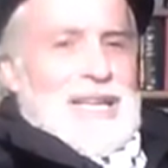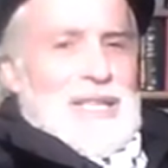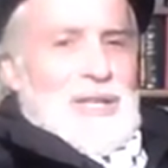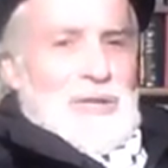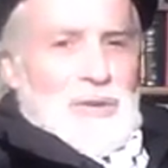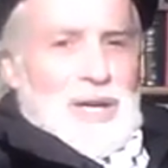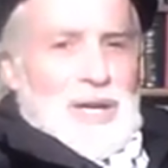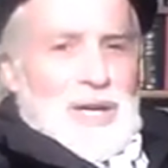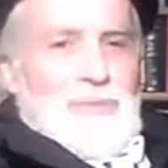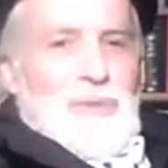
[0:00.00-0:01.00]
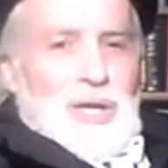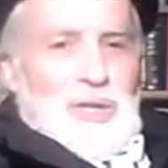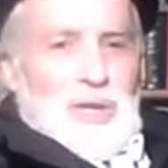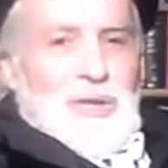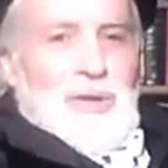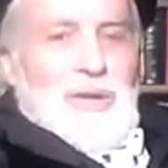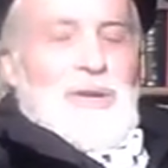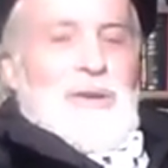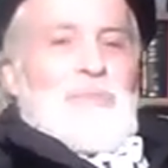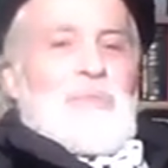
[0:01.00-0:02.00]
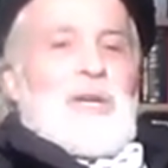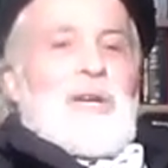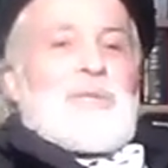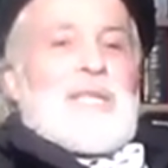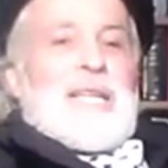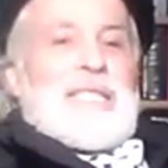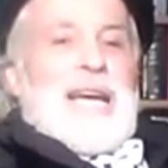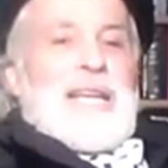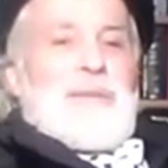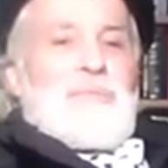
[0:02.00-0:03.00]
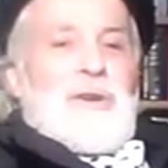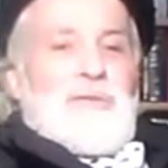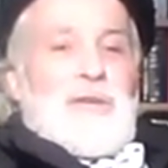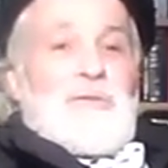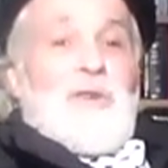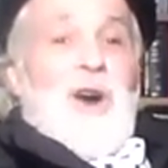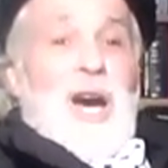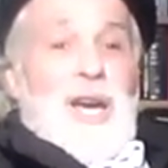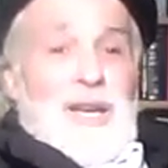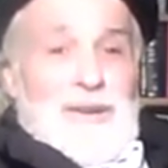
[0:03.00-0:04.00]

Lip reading: You divide it by each other, becomes exactly perfect phi.